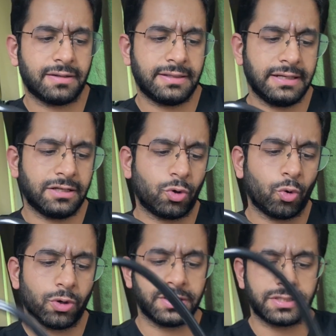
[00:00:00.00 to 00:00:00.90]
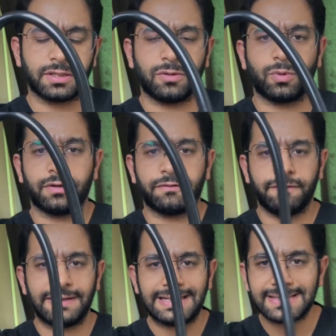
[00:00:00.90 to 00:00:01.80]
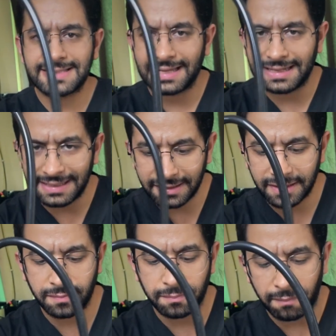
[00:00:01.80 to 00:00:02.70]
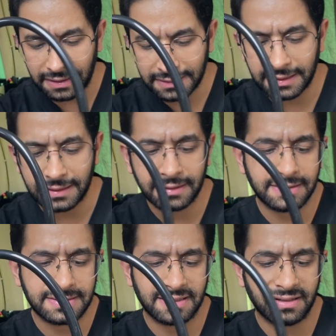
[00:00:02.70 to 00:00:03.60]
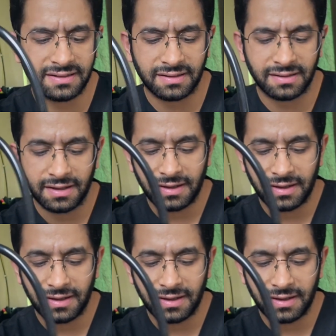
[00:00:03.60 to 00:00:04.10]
the Core Digital one feels a little bulkier, it's a little